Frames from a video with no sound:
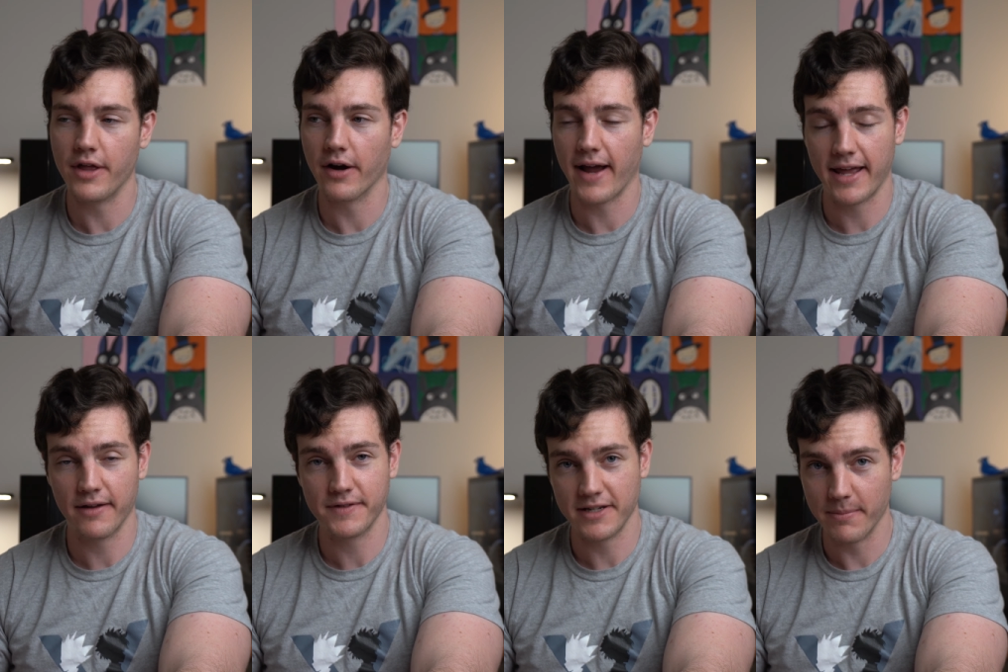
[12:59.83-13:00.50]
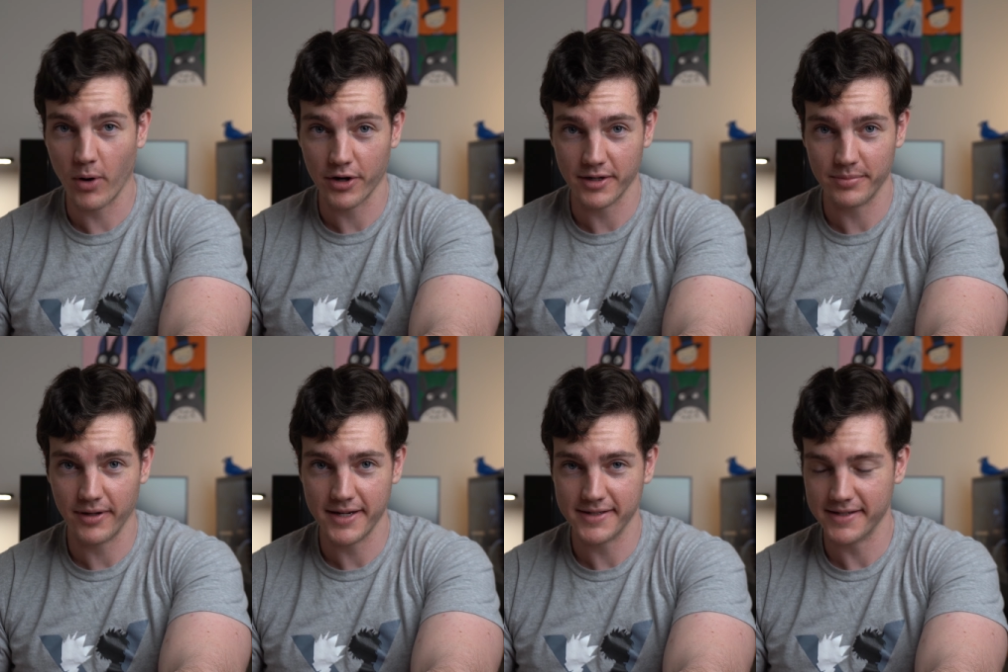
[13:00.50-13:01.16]
their NFT
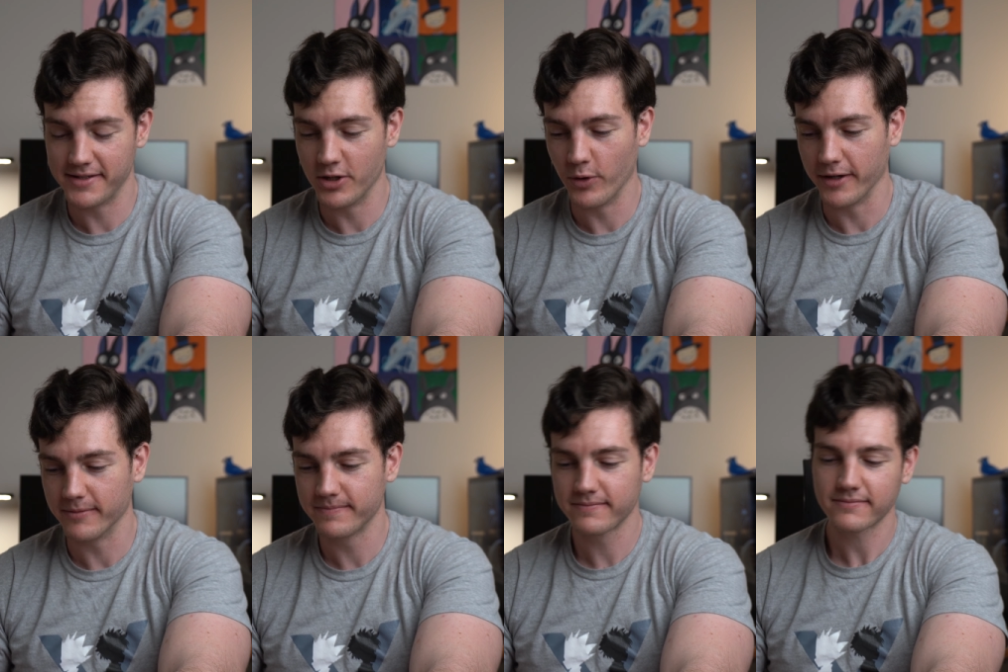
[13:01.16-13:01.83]
marketplace is doing.